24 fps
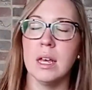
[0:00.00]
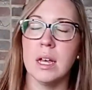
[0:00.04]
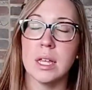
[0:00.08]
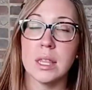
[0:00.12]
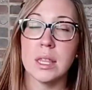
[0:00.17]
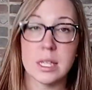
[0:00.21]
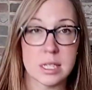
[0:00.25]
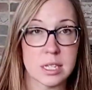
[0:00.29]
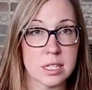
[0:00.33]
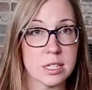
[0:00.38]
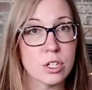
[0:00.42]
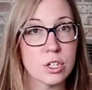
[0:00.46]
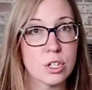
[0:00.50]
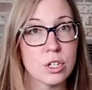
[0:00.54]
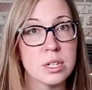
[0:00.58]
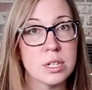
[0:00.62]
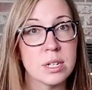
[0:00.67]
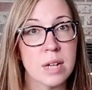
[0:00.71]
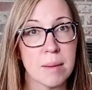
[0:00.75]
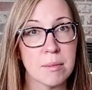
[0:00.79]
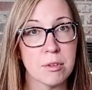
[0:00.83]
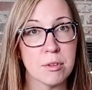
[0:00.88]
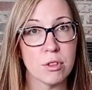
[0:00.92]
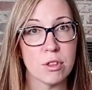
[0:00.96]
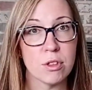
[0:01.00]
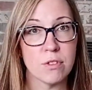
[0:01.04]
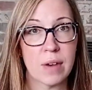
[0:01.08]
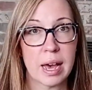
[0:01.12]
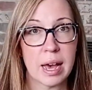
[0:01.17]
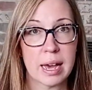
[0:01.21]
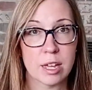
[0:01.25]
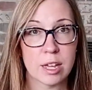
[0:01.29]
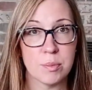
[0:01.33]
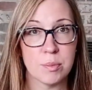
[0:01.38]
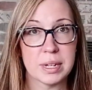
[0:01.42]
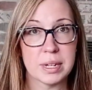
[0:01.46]
This is a good time to do the
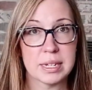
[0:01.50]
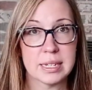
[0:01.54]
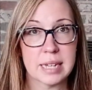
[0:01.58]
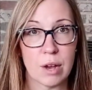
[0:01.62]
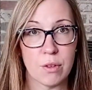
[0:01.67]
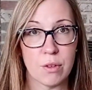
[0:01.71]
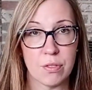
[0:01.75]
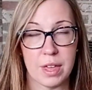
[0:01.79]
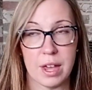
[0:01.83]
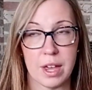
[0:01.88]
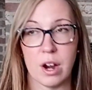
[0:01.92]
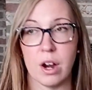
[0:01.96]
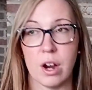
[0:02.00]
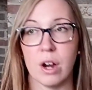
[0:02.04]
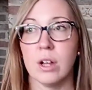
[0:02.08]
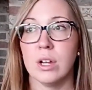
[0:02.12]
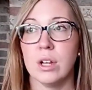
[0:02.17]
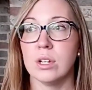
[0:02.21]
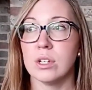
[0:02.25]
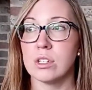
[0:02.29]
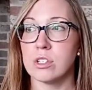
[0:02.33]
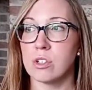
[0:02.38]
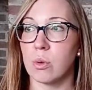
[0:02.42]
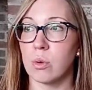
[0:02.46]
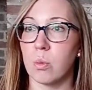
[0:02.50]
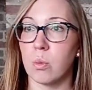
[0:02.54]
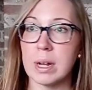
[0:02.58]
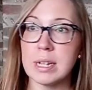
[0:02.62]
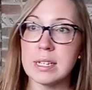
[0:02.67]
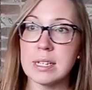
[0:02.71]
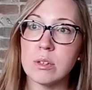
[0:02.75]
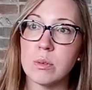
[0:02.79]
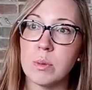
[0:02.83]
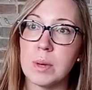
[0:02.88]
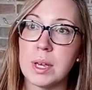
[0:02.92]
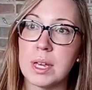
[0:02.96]
vacuuming down there. So
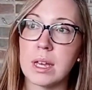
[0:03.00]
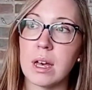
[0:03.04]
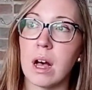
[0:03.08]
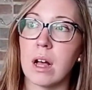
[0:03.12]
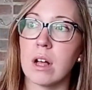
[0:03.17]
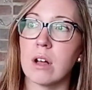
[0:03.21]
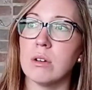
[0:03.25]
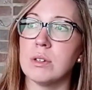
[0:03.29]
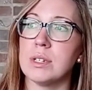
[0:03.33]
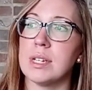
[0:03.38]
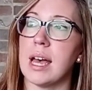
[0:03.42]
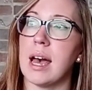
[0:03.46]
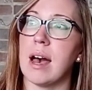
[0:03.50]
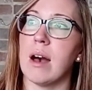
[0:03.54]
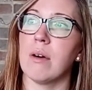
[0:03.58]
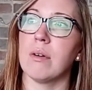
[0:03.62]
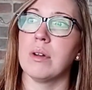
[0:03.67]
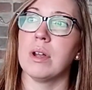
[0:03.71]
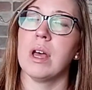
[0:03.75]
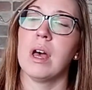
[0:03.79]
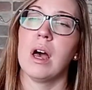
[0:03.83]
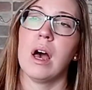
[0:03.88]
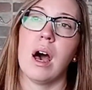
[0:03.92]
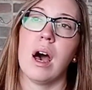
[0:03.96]
once a week, I'll go down.